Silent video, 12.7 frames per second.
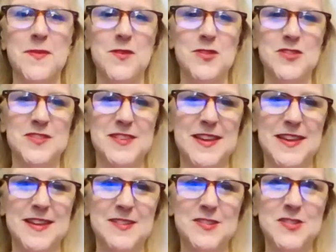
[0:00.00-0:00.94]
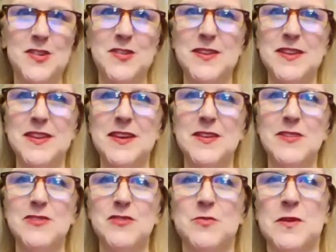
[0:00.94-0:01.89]
Just getting started
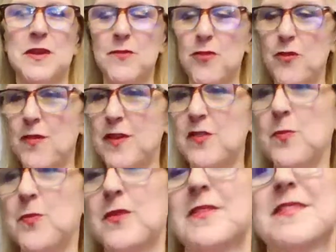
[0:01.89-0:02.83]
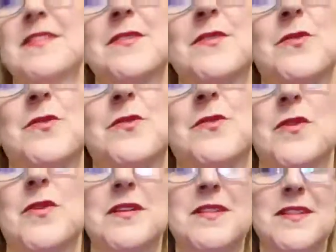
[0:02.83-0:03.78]
here, just waiting for Facebook to
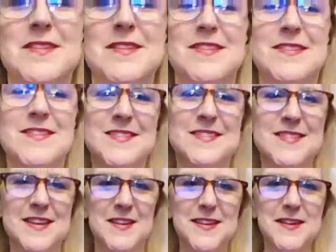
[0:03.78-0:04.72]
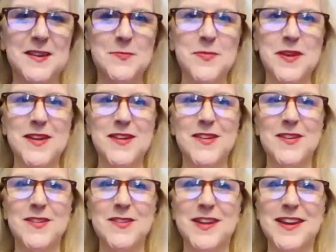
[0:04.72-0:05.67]
sync up here.
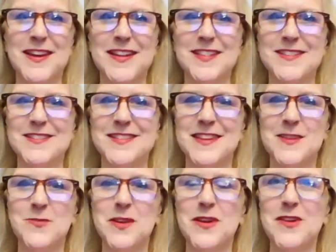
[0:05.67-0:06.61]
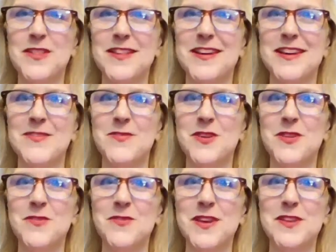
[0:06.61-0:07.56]
Okay, looks like we are live
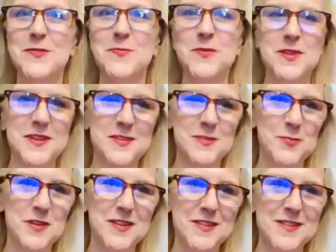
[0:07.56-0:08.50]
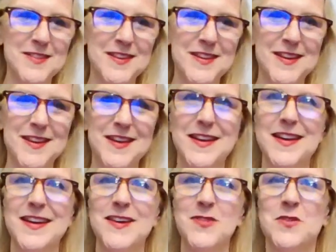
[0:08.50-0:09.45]
on Facebook as well.
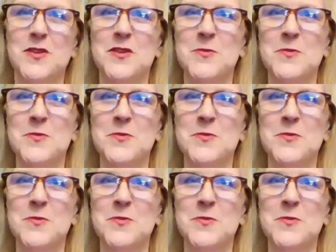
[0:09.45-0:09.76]
Welcome